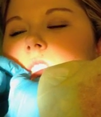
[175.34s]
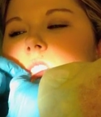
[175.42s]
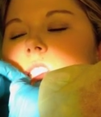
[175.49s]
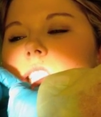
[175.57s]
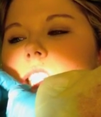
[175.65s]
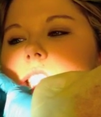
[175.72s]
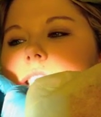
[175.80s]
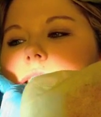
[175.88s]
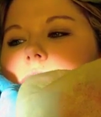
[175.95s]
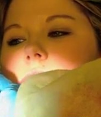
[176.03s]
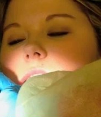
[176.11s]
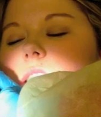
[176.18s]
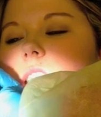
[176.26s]

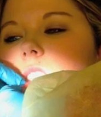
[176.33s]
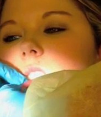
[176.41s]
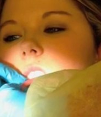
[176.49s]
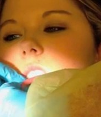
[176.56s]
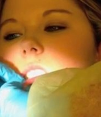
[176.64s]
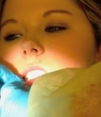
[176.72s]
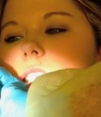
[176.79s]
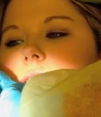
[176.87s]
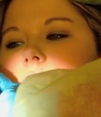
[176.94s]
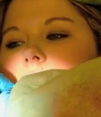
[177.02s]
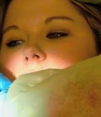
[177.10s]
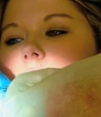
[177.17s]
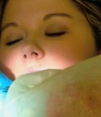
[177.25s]

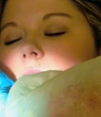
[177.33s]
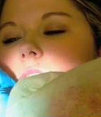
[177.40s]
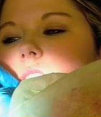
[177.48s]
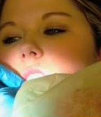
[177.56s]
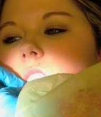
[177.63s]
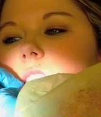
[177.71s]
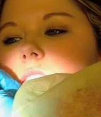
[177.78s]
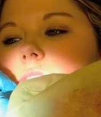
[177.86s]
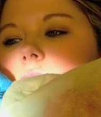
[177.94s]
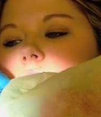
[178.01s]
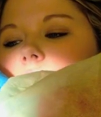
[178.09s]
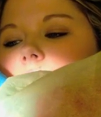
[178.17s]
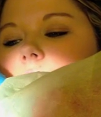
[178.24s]

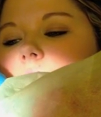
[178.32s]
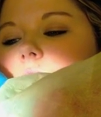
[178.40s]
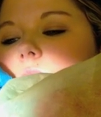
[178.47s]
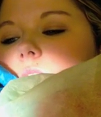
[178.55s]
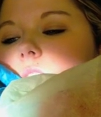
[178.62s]
[no speech]